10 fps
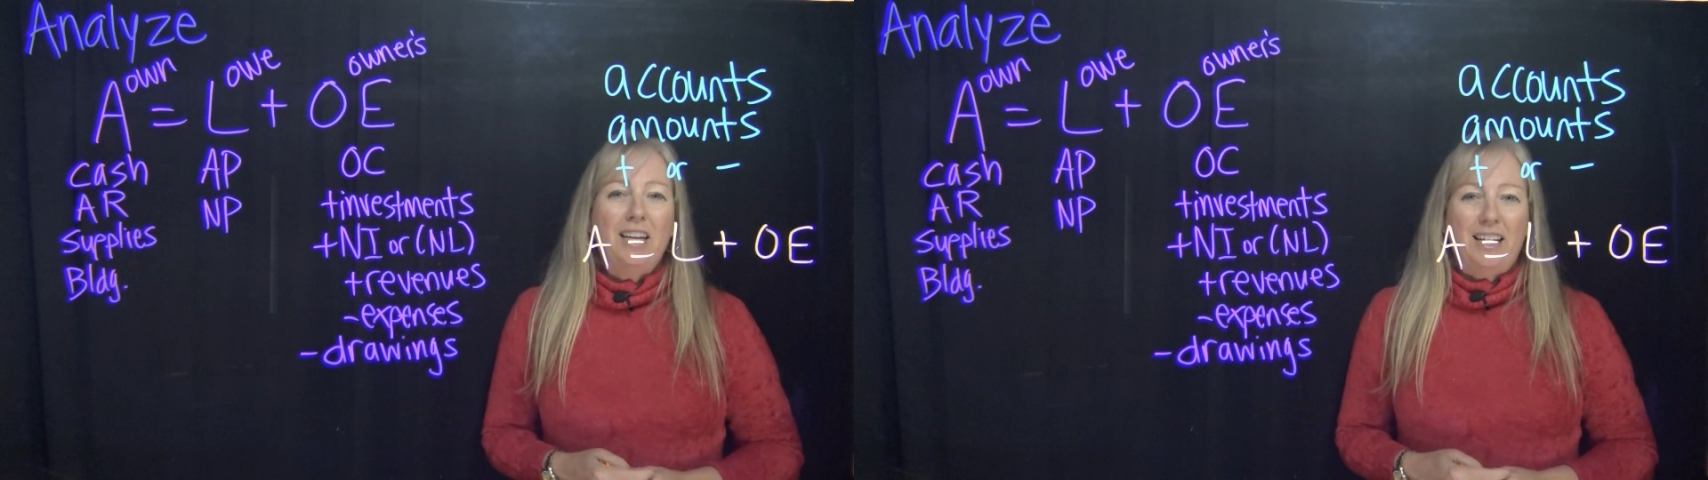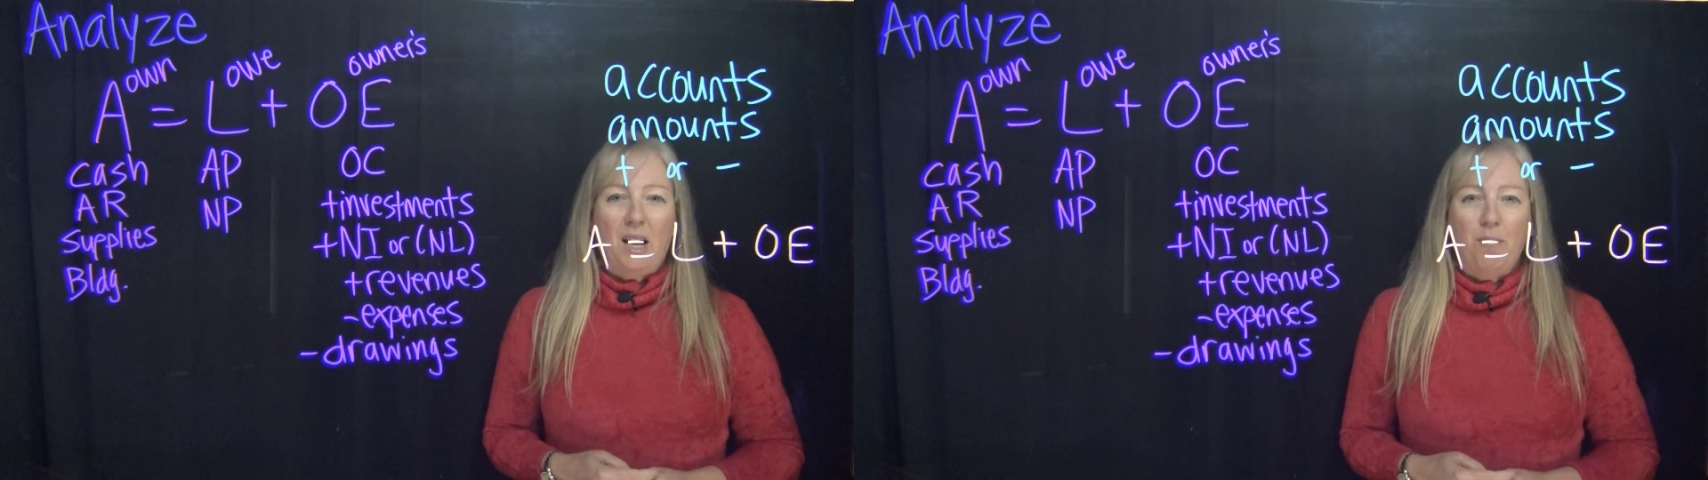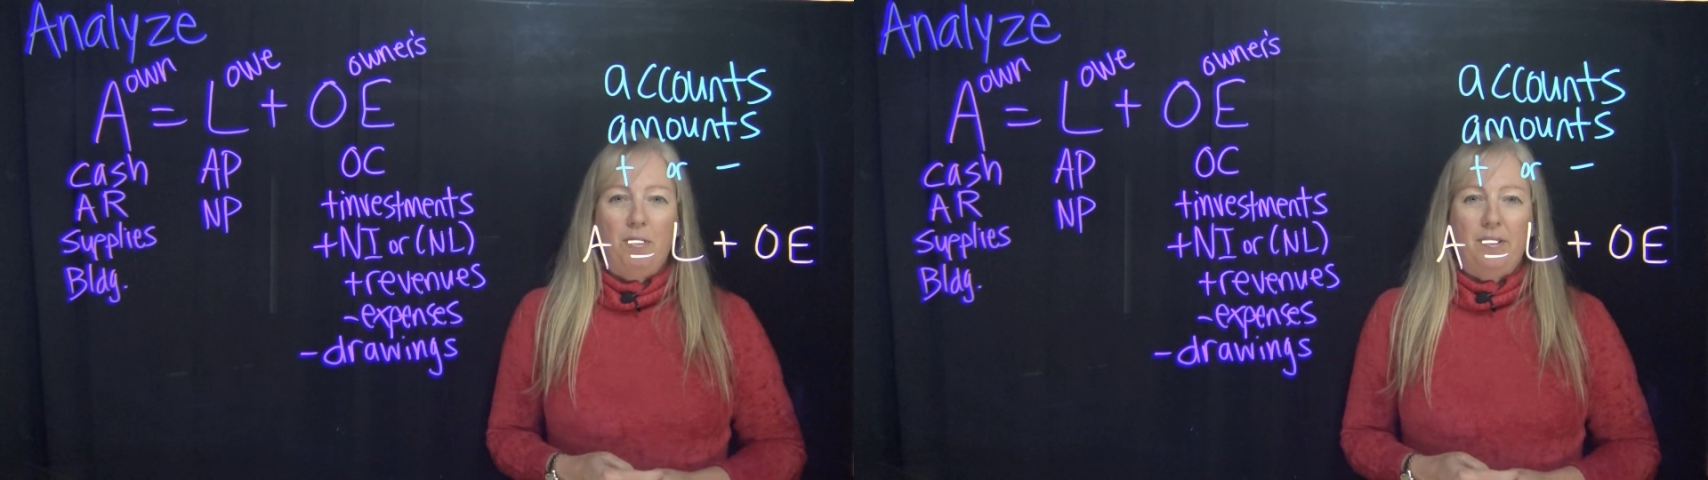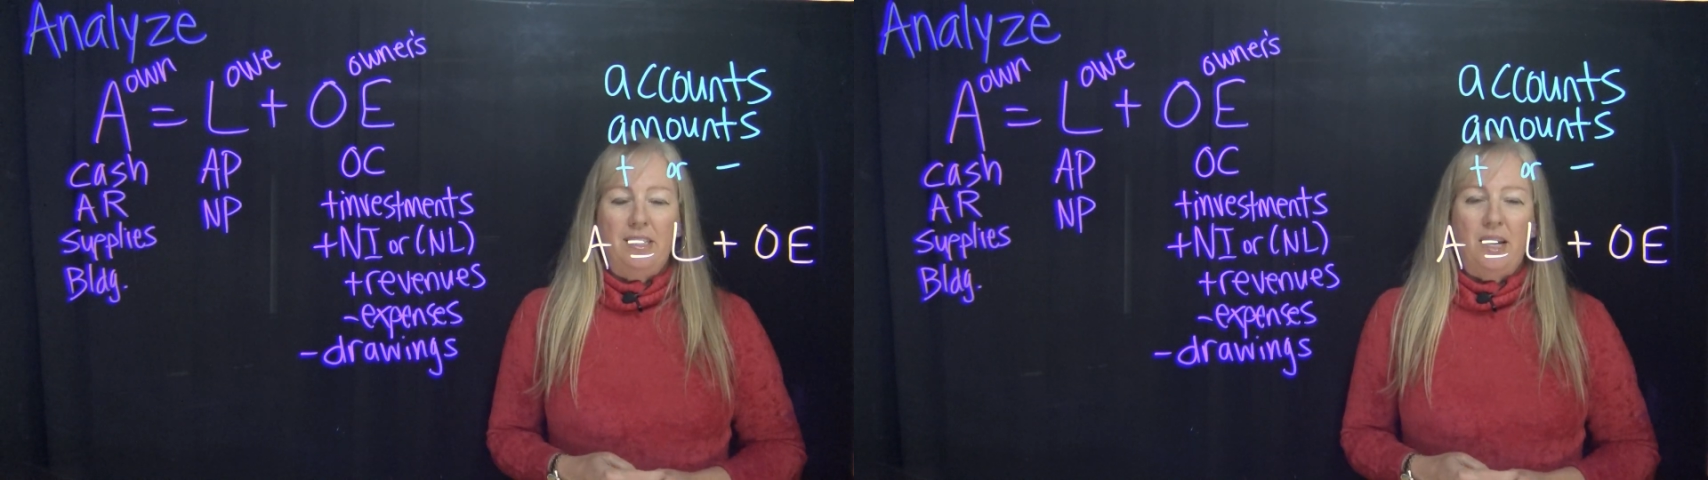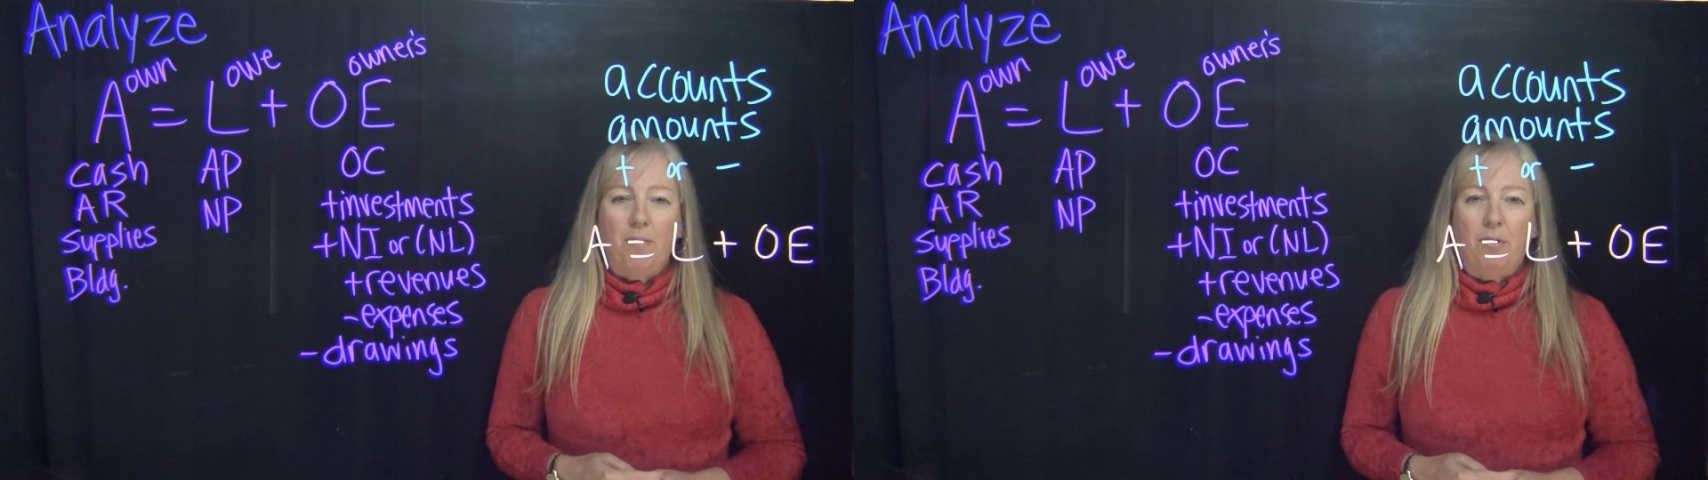at a couple
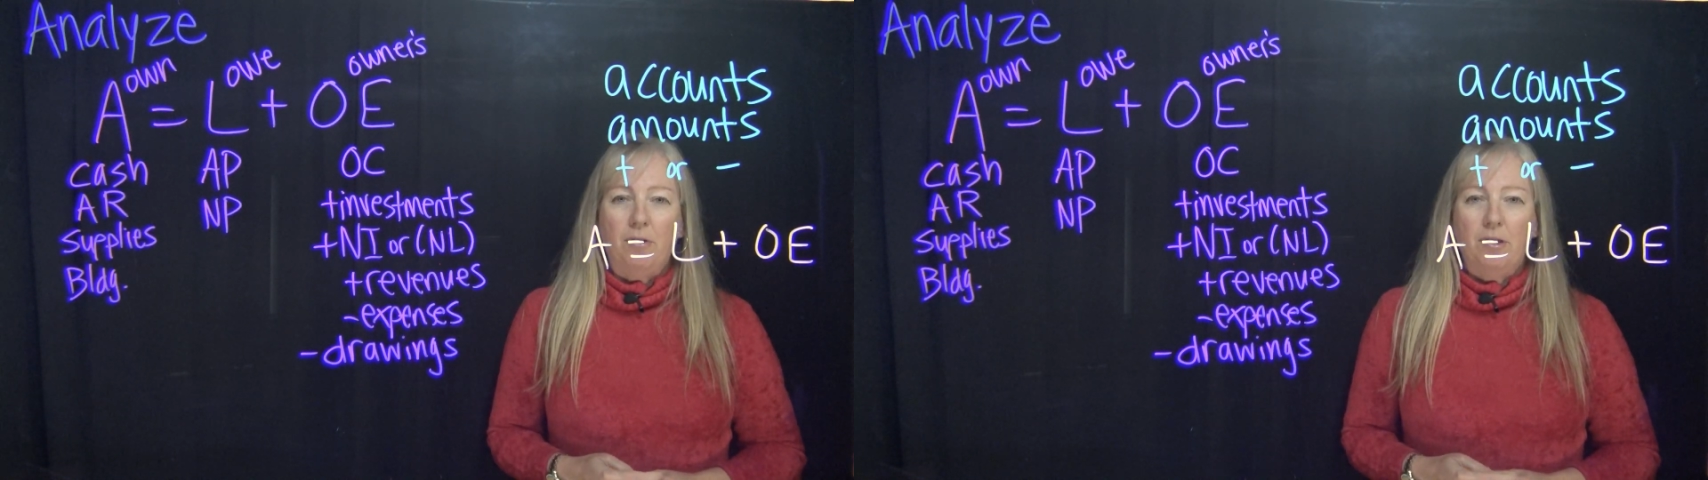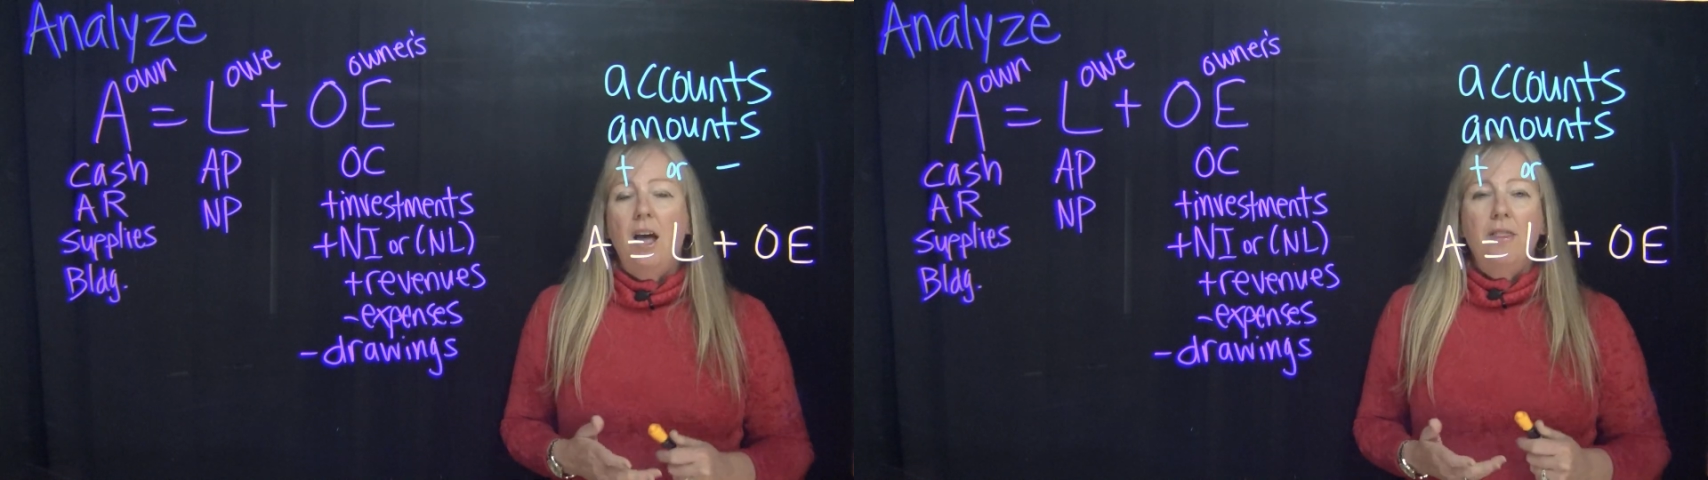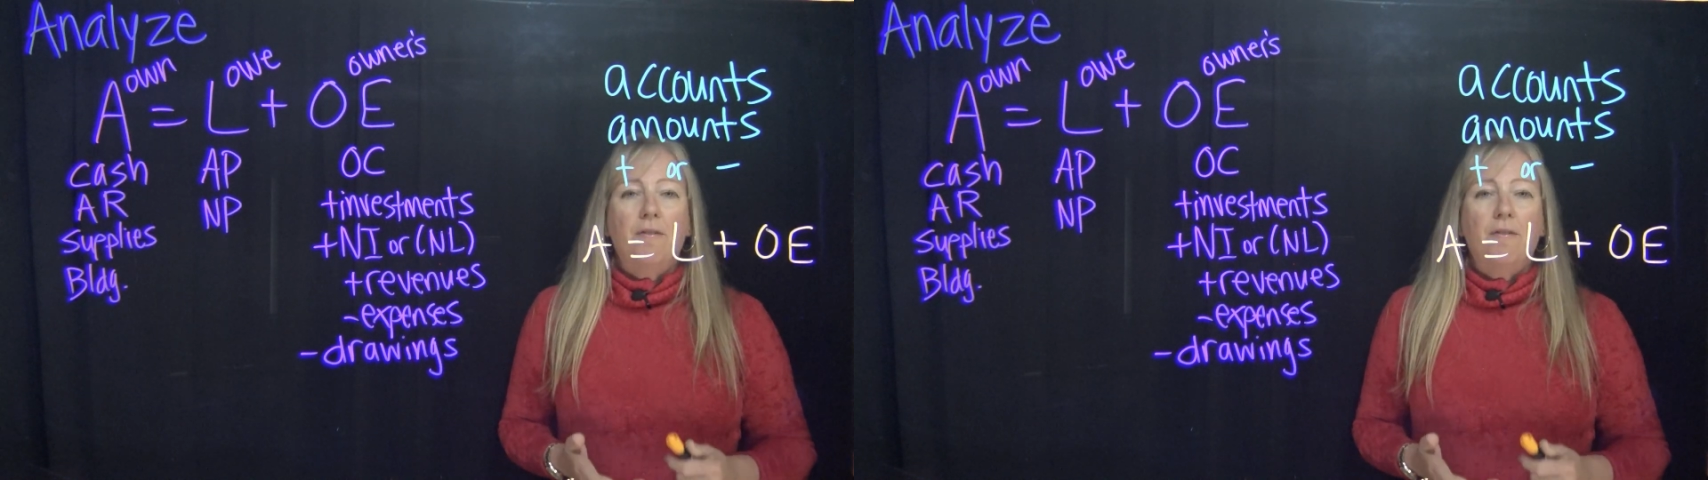examples.